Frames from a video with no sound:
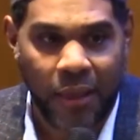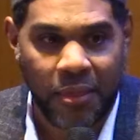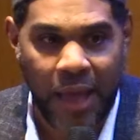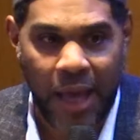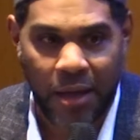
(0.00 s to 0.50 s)

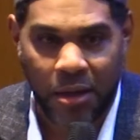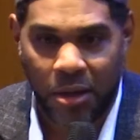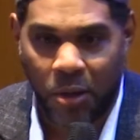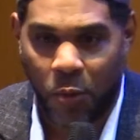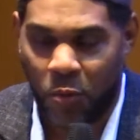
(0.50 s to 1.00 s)

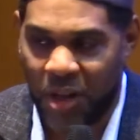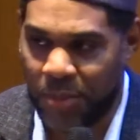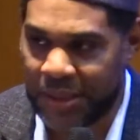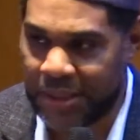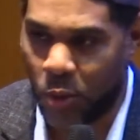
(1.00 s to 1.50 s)
that we've
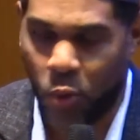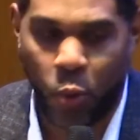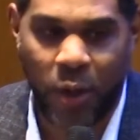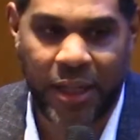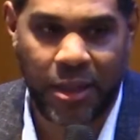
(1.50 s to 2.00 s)
been
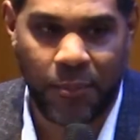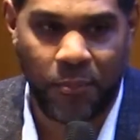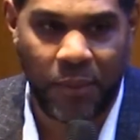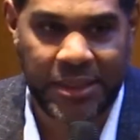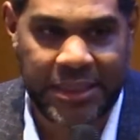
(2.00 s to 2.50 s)
so quick to